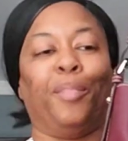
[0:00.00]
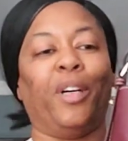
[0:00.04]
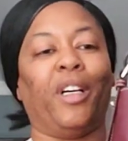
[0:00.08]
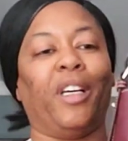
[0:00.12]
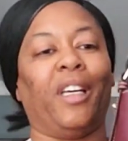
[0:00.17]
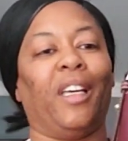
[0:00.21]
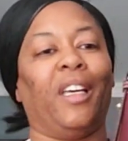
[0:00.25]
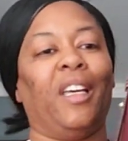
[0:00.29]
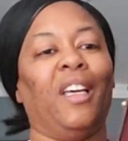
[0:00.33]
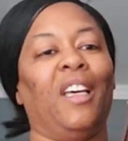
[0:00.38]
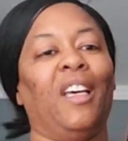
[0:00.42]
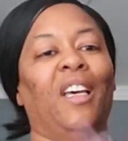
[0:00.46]

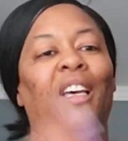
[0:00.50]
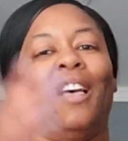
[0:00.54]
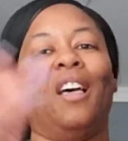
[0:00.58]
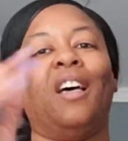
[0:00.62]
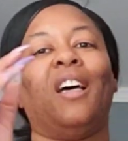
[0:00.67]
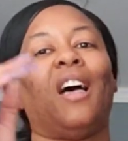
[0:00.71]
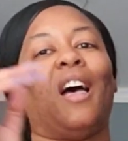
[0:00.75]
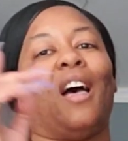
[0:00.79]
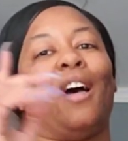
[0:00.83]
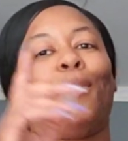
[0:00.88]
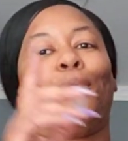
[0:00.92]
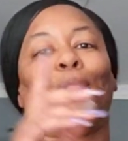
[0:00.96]
but
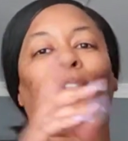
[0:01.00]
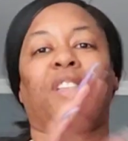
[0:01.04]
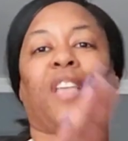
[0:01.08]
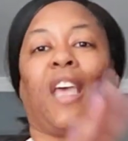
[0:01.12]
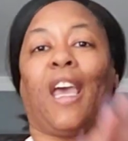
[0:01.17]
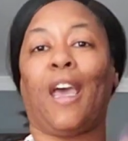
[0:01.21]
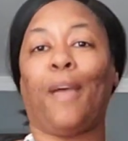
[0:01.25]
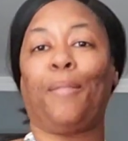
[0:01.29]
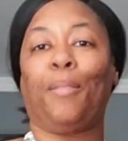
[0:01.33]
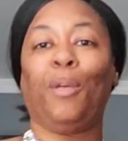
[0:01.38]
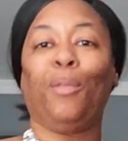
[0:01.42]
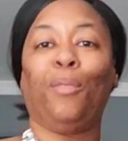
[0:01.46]
I was
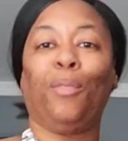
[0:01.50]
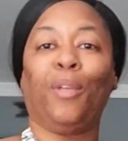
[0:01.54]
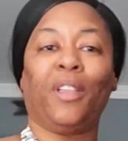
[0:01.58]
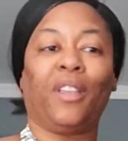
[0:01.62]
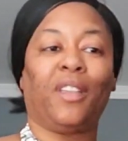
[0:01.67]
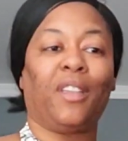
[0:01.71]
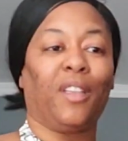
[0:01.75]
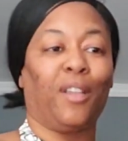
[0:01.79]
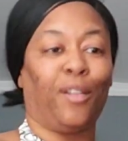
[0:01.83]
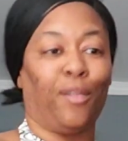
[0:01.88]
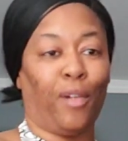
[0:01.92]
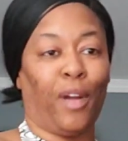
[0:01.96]
happy
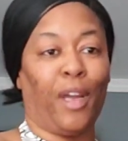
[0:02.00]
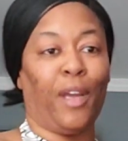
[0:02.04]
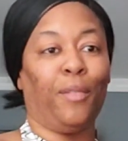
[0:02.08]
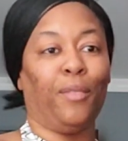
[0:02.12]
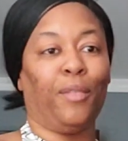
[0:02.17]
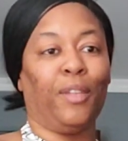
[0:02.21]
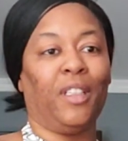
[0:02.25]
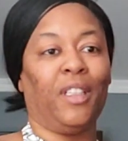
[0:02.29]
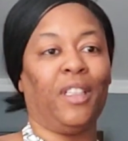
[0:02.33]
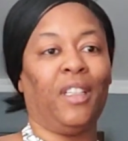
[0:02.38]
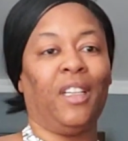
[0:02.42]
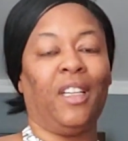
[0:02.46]
with the gray
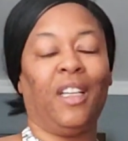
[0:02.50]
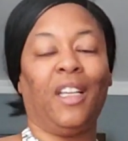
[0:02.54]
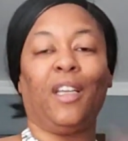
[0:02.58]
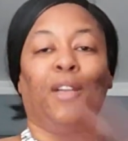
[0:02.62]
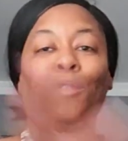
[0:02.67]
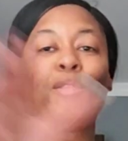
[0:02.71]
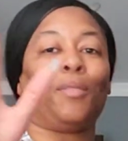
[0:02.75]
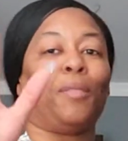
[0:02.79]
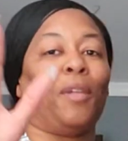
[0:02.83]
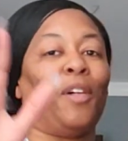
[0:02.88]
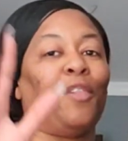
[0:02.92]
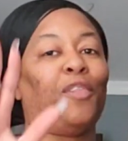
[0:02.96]
one. It
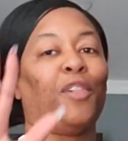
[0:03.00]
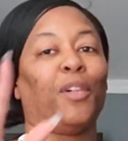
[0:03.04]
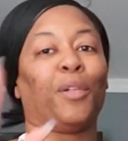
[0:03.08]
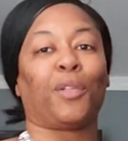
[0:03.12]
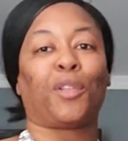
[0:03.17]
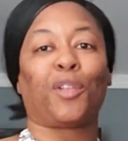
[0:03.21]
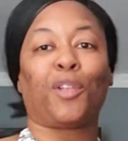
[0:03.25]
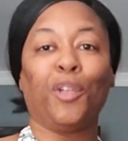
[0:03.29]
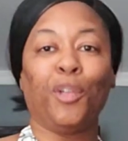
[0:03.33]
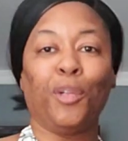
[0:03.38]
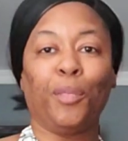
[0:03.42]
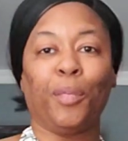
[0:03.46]
was my
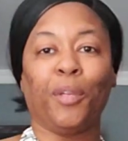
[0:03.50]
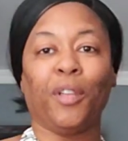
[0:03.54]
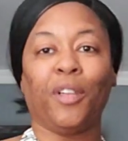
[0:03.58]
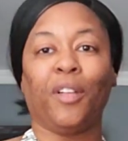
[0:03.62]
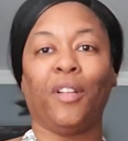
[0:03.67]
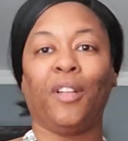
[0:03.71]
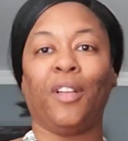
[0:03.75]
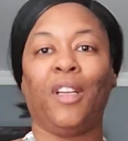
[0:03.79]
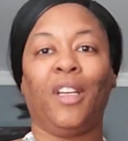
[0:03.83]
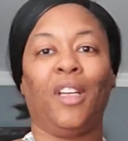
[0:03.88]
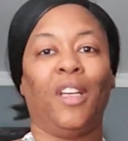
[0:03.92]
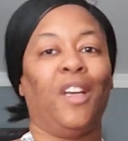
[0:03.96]
first
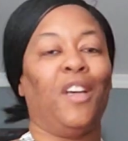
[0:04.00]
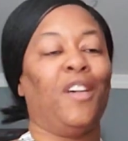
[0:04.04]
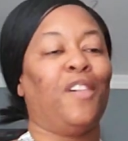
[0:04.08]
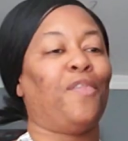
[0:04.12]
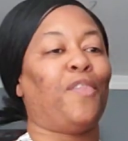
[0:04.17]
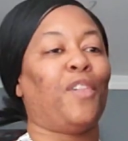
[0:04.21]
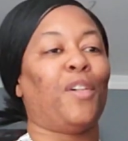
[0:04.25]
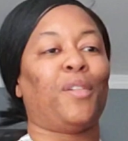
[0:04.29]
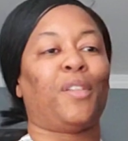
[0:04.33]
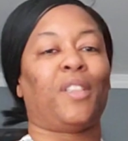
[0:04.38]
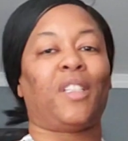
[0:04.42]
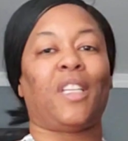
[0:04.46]
Cooper.
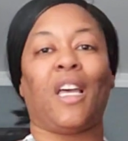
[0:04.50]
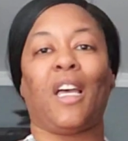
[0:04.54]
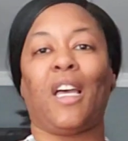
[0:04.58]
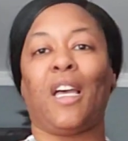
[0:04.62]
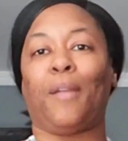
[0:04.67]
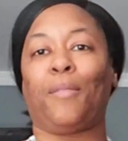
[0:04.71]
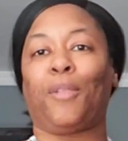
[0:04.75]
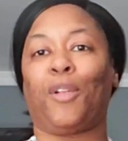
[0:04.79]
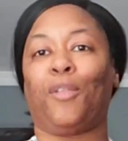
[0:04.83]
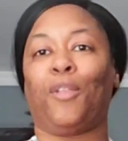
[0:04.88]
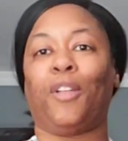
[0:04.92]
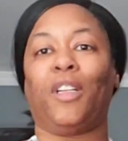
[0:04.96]
First
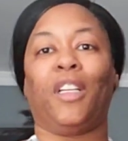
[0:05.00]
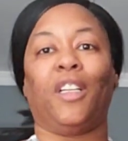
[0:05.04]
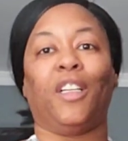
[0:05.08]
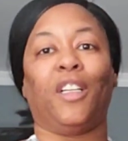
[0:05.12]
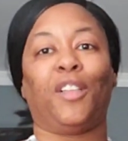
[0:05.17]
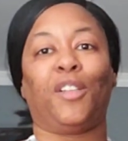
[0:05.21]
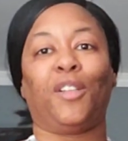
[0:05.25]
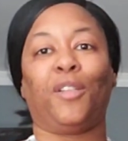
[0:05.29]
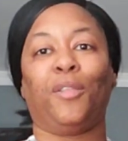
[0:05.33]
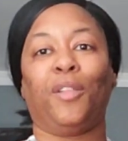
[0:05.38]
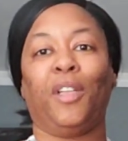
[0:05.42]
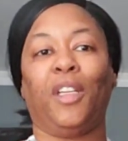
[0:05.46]
time going into
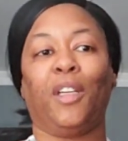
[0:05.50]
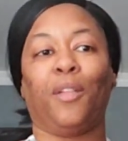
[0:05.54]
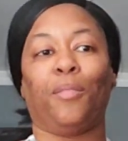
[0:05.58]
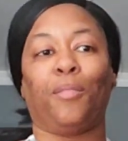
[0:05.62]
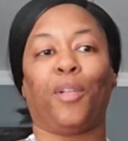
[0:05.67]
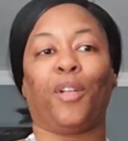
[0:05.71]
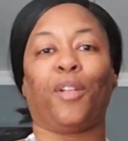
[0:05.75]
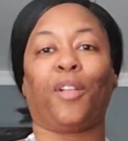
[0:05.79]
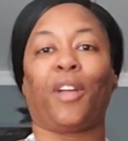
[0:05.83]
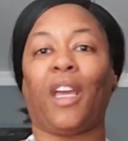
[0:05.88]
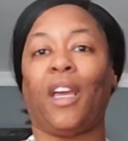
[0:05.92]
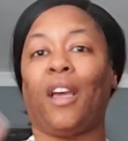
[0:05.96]
Dooney and
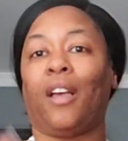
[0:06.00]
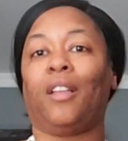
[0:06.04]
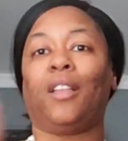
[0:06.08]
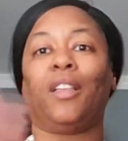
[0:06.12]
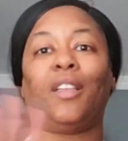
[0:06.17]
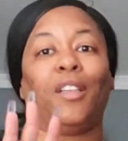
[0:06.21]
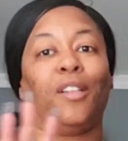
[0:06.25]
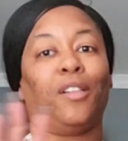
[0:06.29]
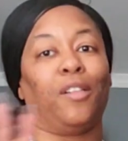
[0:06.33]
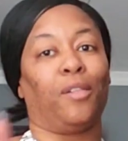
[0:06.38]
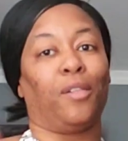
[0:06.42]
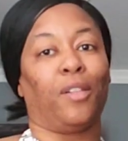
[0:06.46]
Bourke
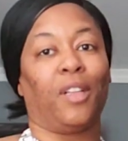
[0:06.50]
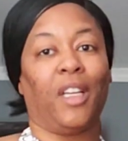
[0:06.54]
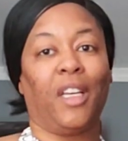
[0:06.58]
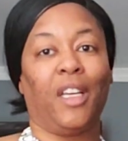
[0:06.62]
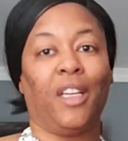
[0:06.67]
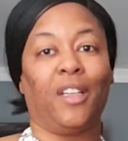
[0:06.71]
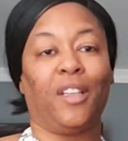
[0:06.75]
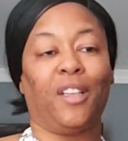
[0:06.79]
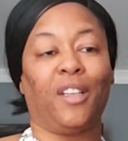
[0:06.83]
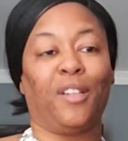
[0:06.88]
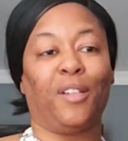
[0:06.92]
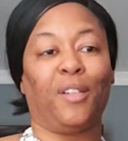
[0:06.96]
Outlet in
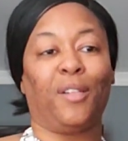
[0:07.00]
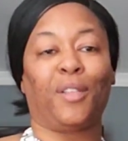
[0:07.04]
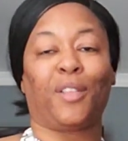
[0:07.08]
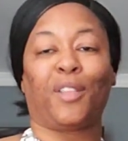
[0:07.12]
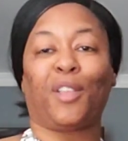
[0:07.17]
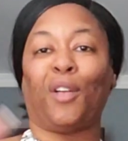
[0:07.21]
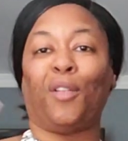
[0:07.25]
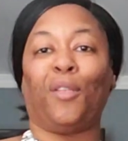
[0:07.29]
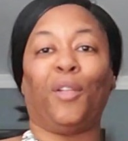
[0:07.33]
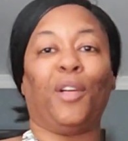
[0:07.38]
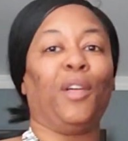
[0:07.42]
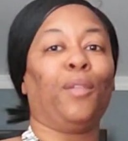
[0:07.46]
Orlando,
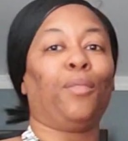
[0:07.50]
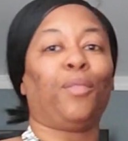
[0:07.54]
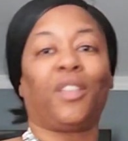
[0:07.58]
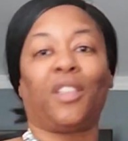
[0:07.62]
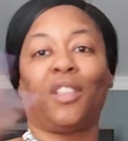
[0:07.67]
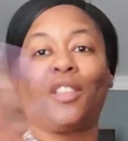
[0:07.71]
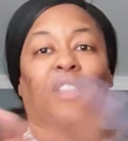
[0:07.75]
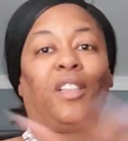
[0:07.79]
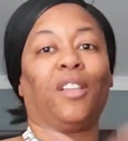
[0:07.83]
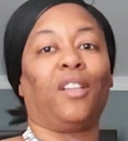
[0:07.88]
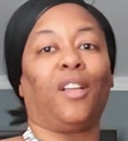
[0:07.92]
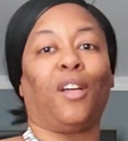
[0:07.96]
so it was
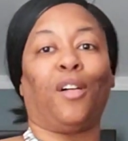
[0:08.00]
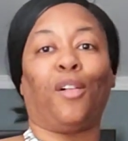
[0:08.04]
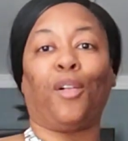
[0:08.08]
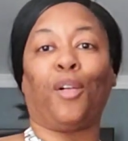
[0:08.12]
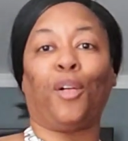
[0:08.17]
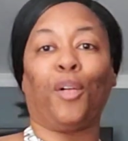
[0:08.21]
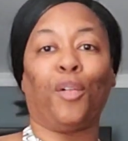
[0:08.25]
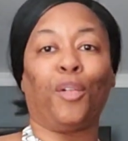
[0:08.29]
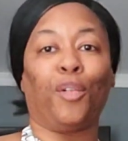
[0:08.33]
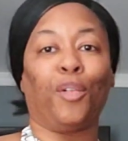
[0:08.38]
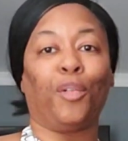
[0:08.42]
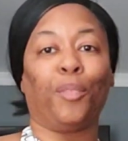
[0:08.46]
still a
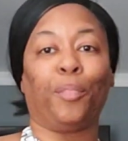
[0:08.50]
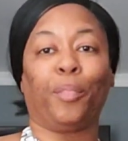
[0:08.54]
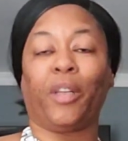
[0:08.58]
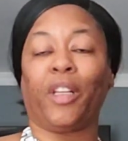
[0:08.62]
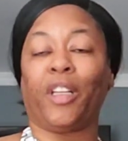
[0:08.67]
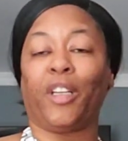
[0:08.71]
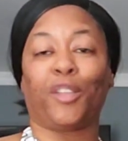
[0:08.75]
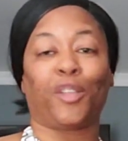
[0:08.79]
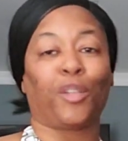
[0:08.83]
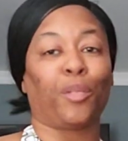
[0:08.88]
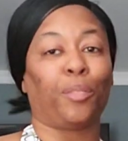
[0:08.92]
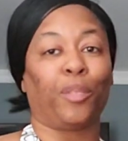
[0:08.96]
whole
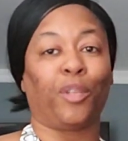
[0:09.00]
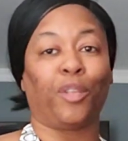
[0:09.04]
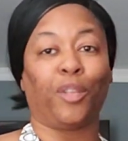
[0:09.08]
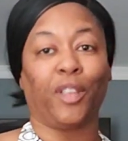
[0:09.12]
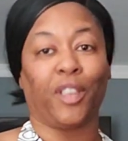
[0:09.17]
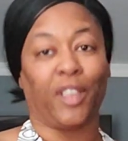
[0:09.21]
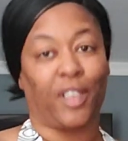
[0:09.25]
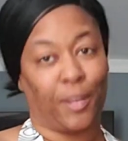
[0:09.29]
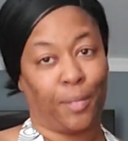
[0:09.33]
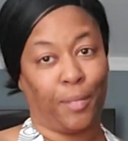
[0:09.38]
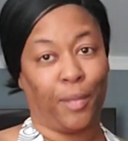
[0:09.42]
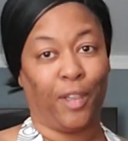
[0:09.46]
pleasurable
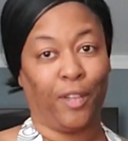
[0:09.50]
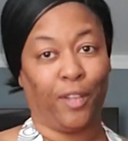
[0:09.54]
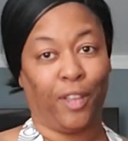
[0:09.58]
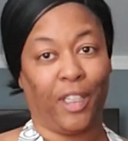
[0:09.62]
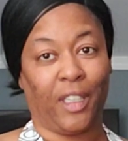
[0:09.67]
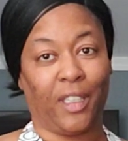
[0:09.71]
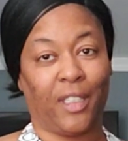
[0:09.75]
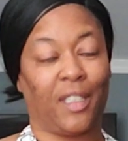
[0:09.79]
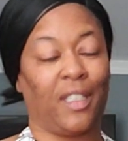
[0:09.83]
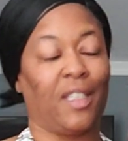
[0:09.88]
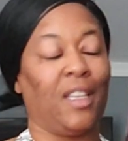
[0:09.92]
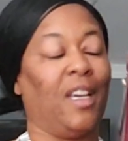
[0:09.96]

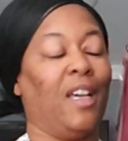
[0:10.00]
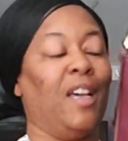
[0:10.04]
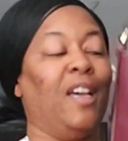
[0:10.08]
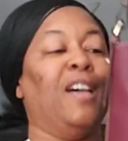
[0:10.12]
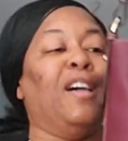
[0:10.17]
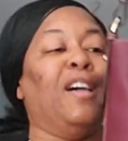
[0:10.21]
experience.